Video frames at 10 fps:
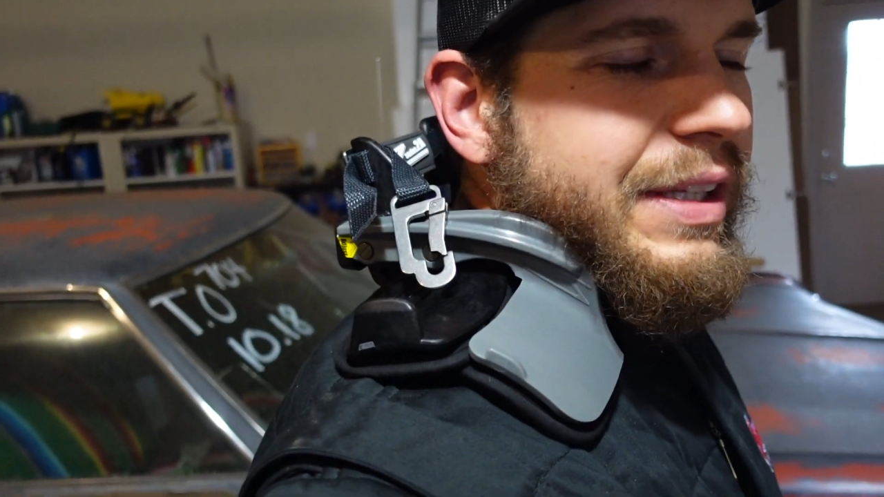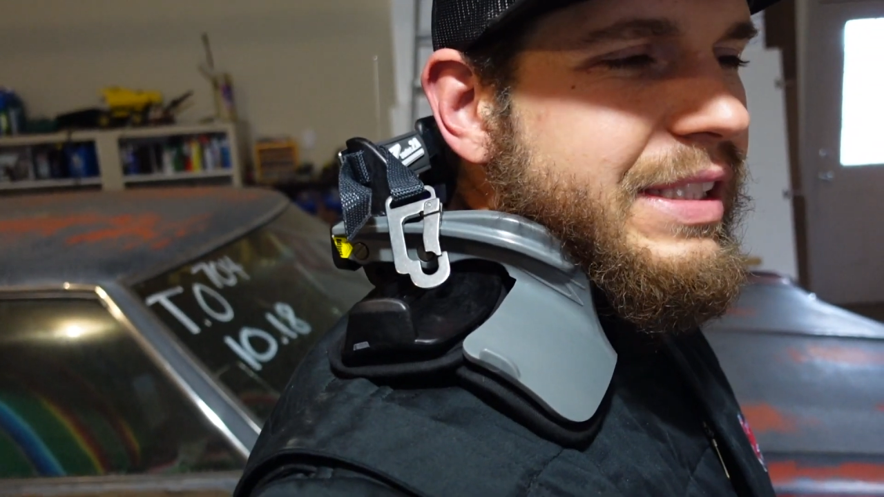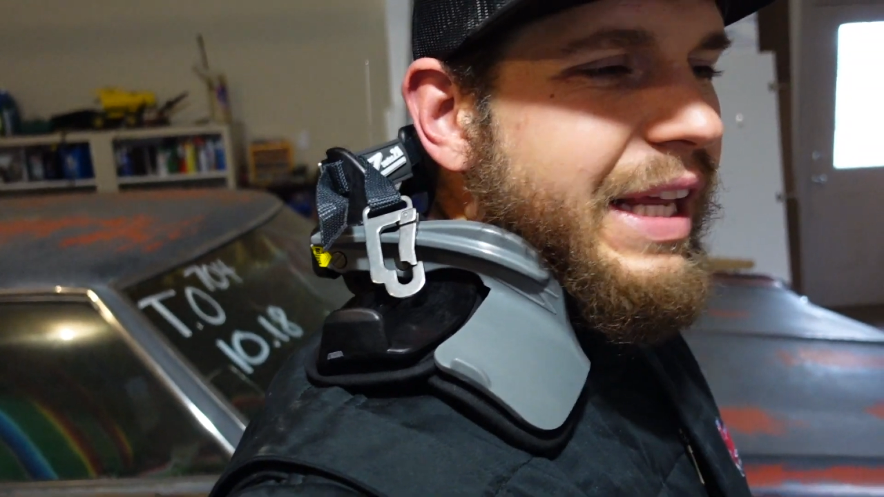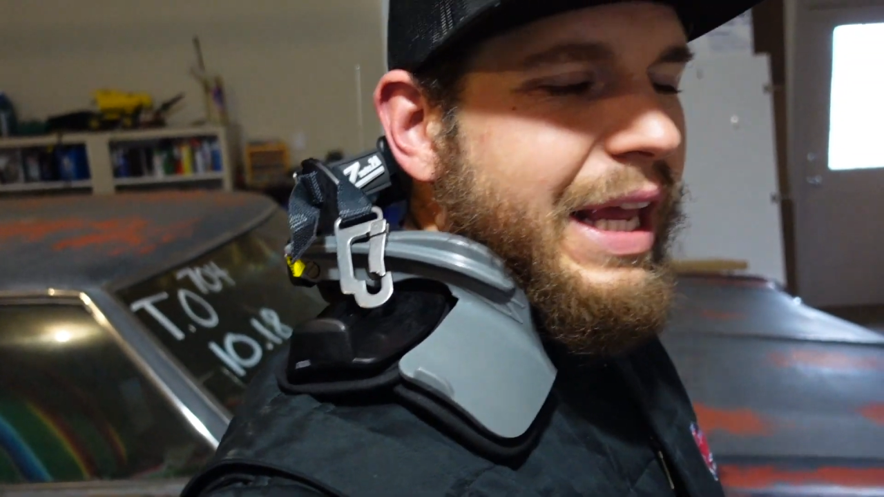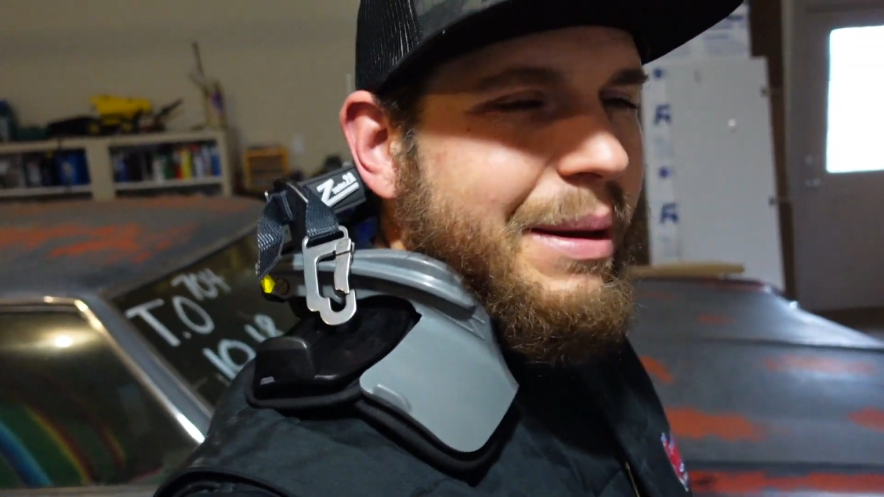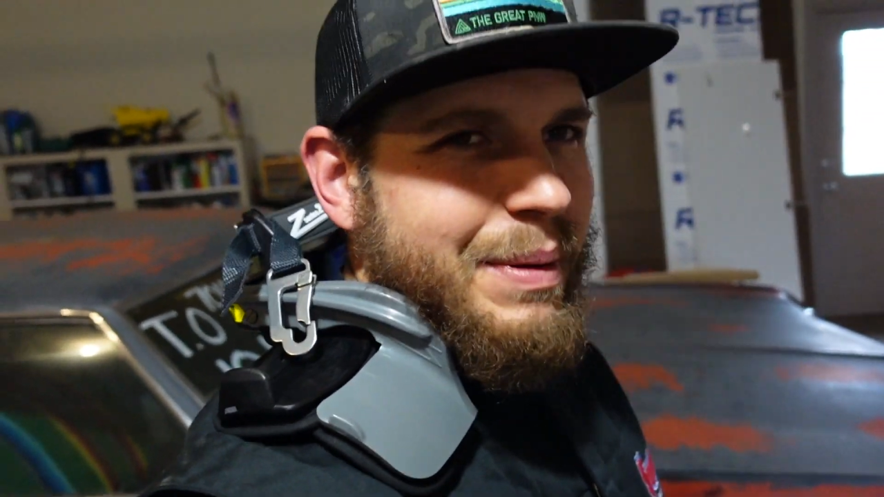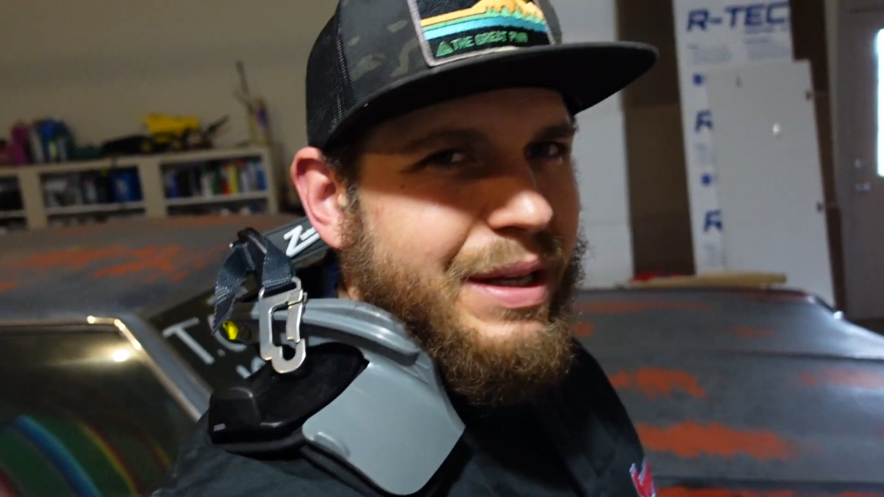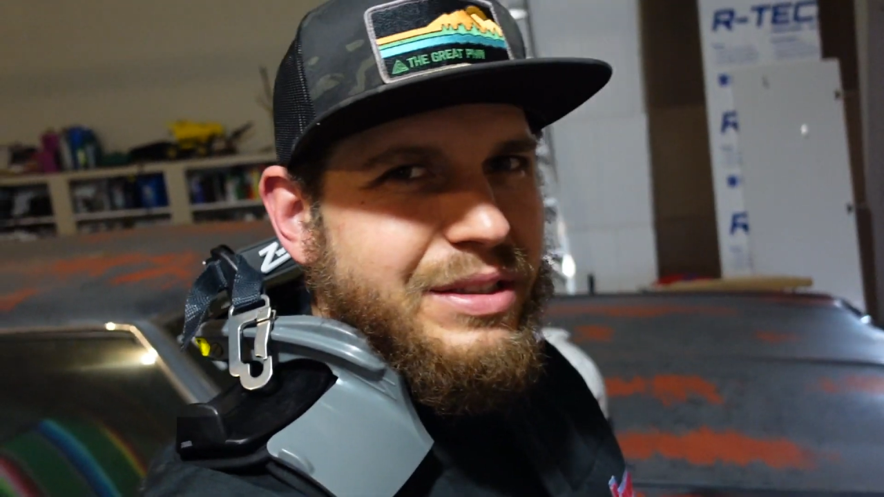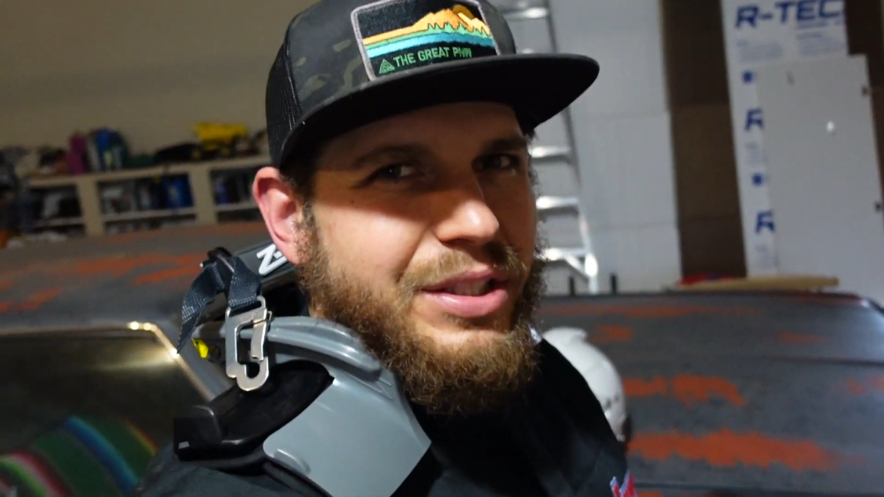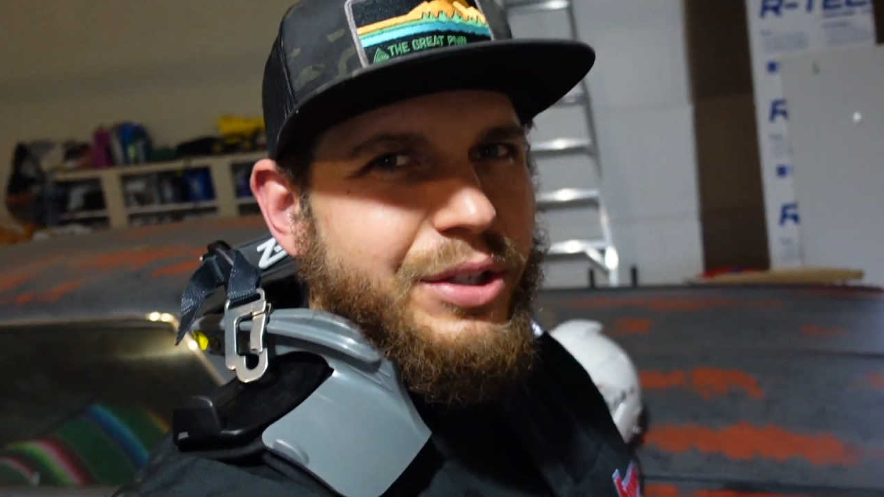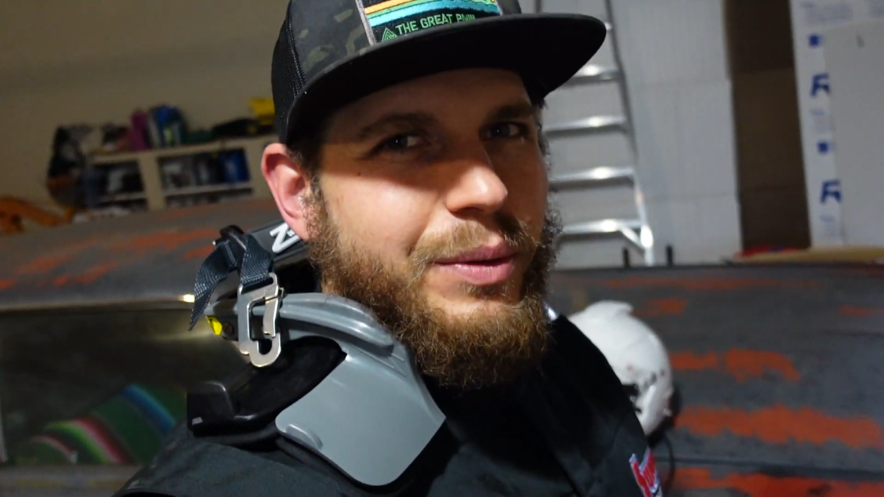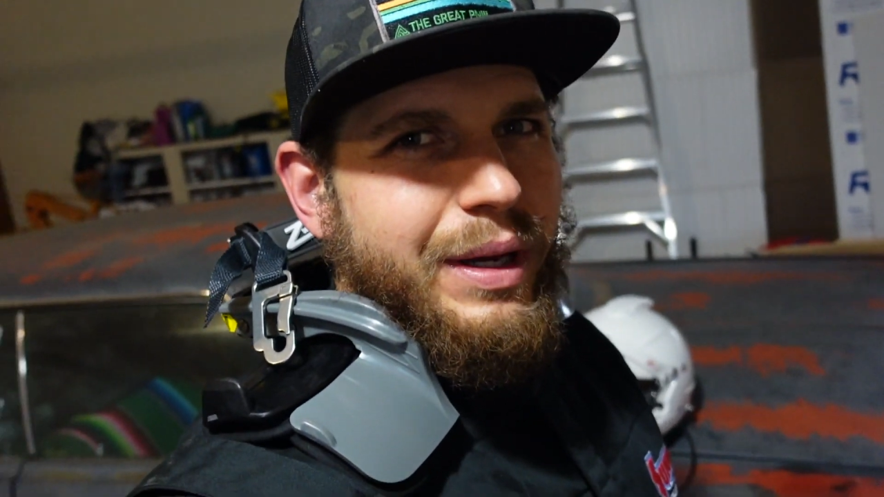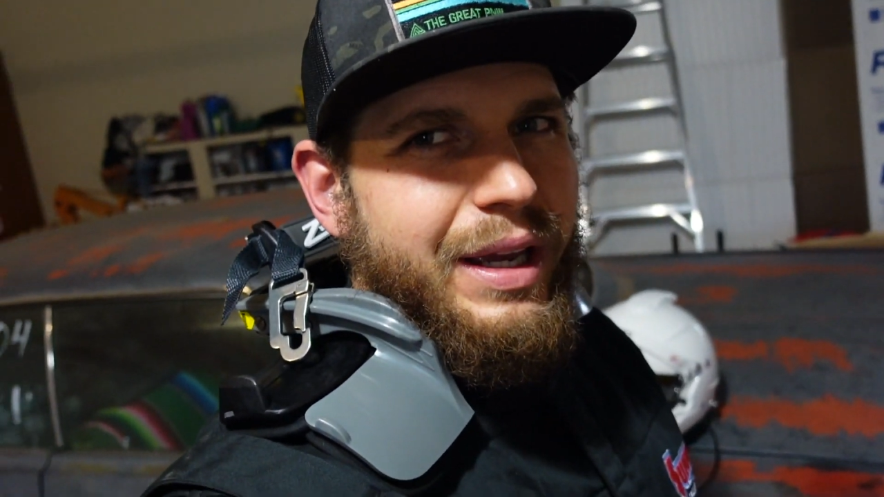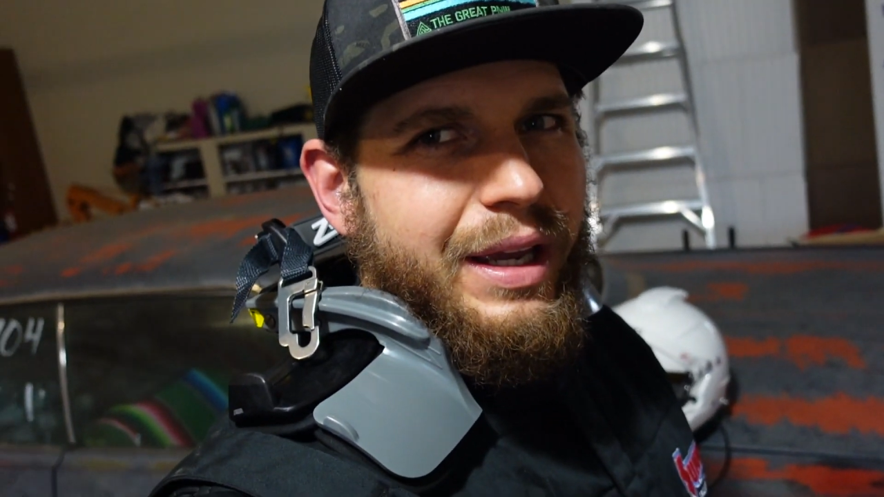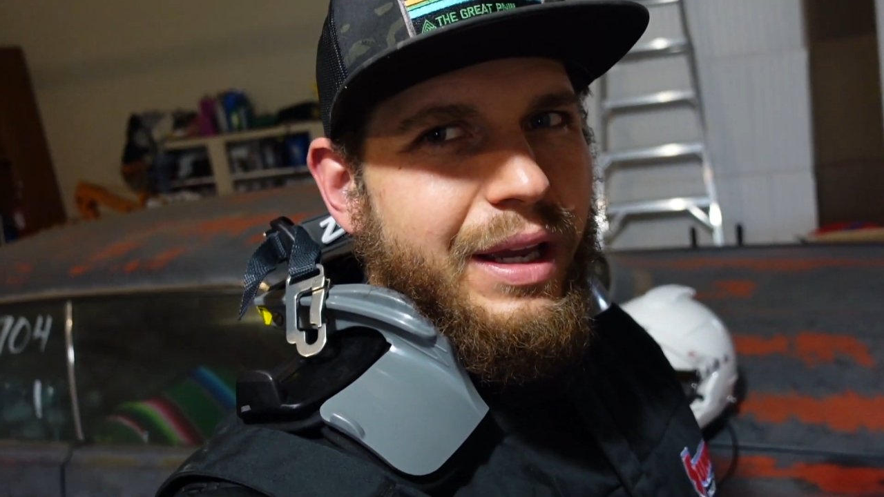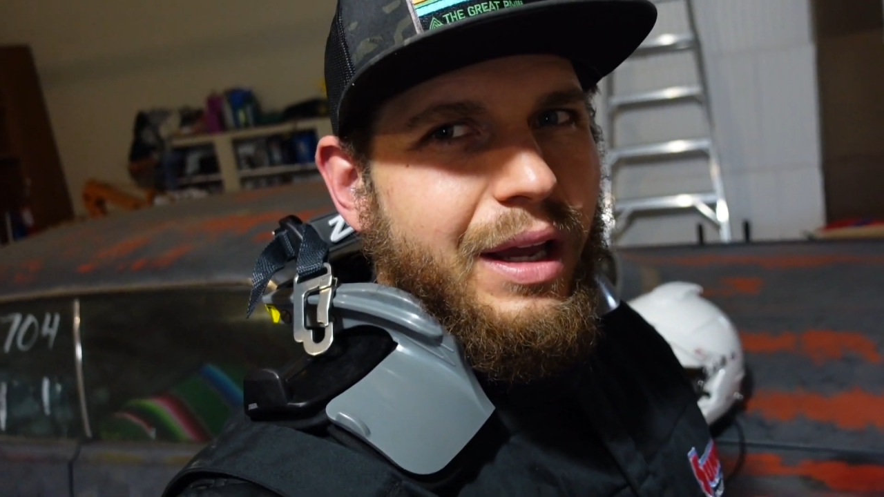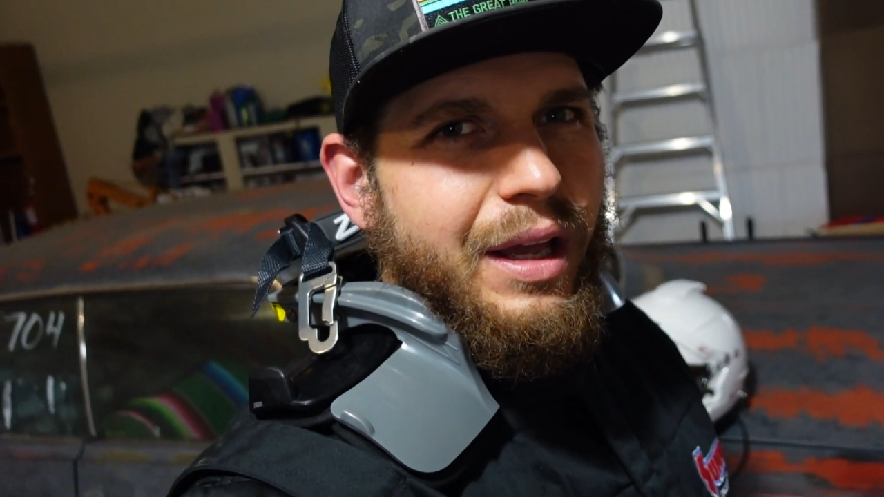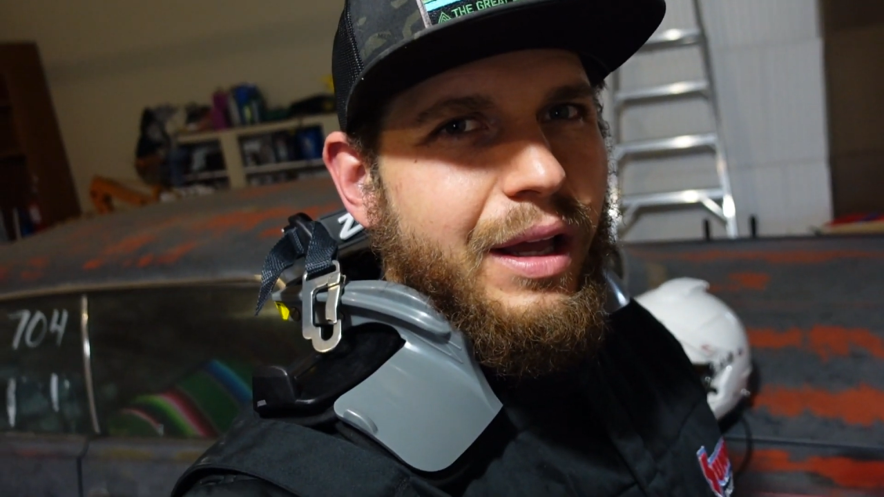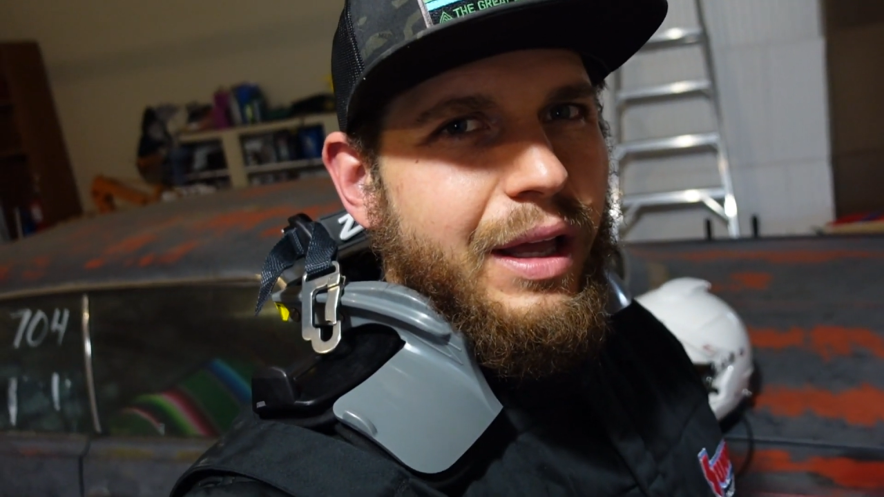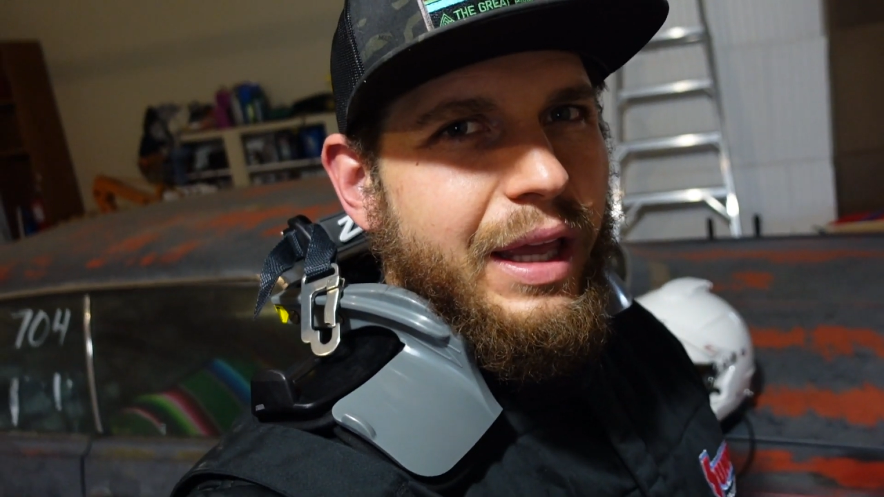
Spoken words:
the Zamp 2A